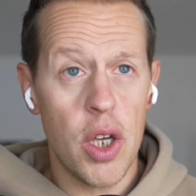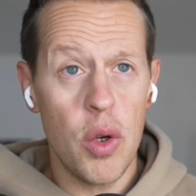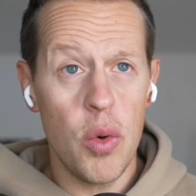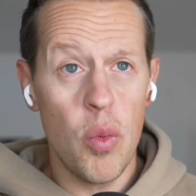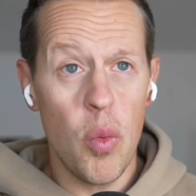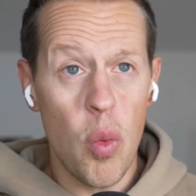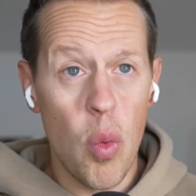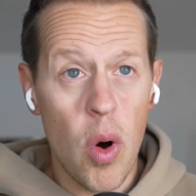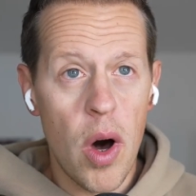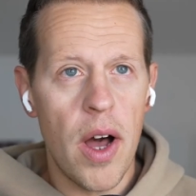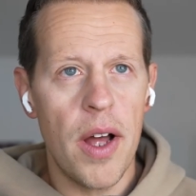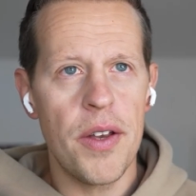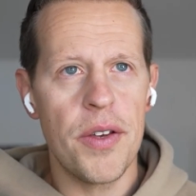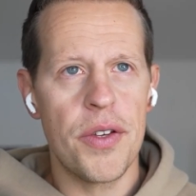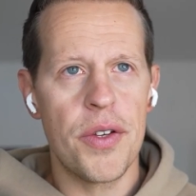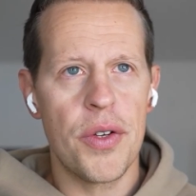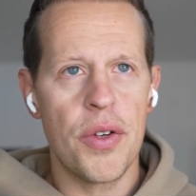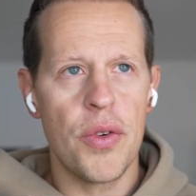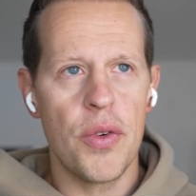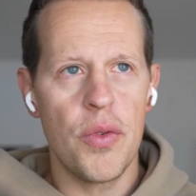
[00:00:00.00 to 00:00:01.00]
you want
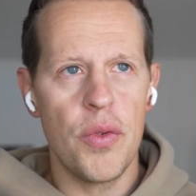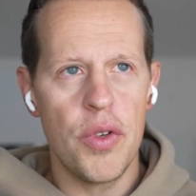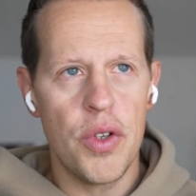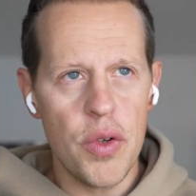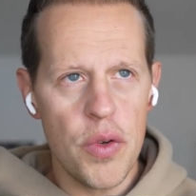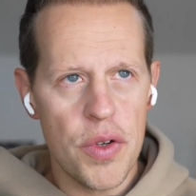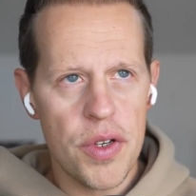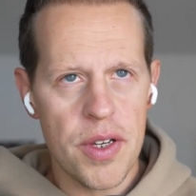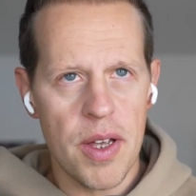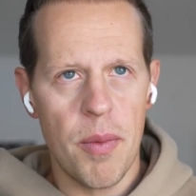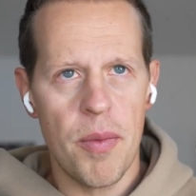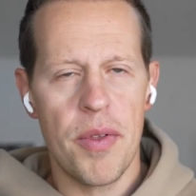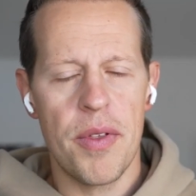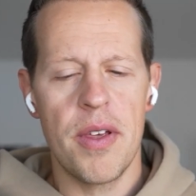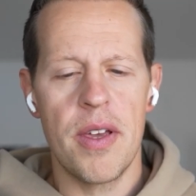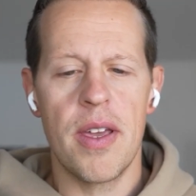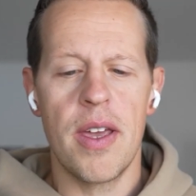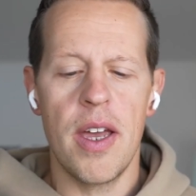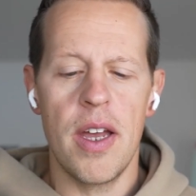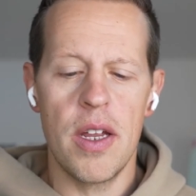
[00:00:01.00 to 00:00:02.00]
to do
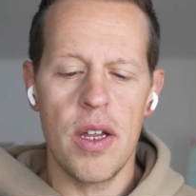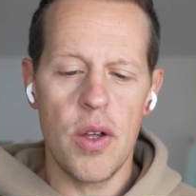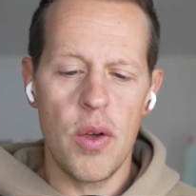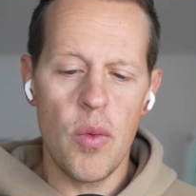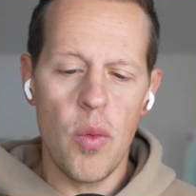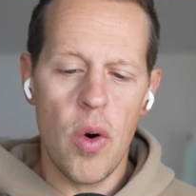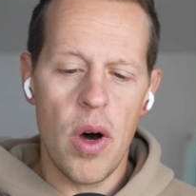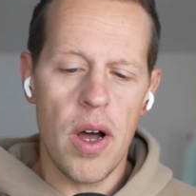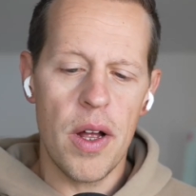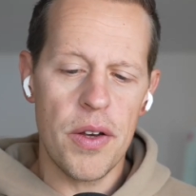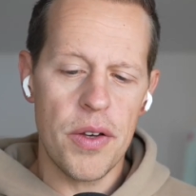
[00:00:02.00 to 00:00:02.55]
something, and you